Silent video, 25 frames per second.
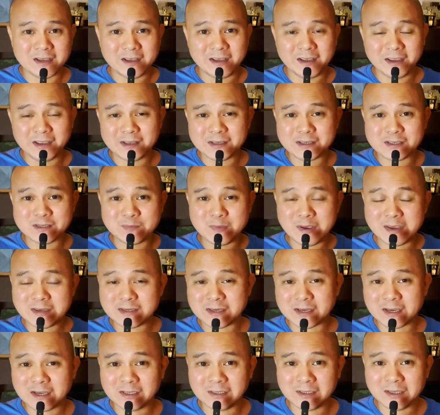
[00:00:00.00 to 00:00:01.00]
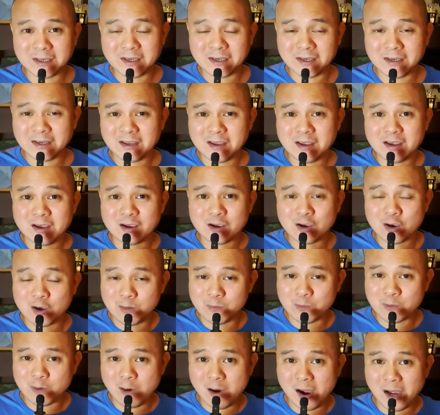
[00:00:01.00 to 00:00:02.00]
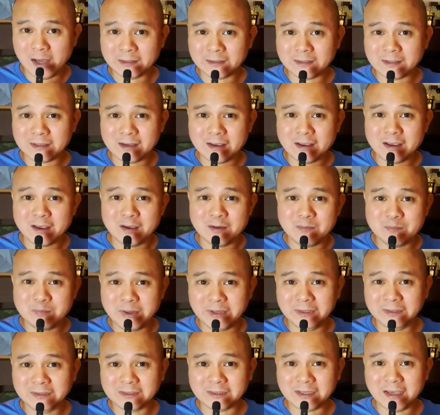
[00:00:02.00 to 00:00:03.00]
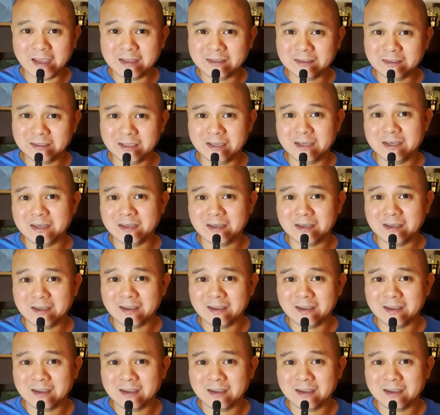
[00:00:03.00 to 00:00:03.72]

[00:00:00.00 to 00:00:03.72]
It's basically kumquat, mint, and tea.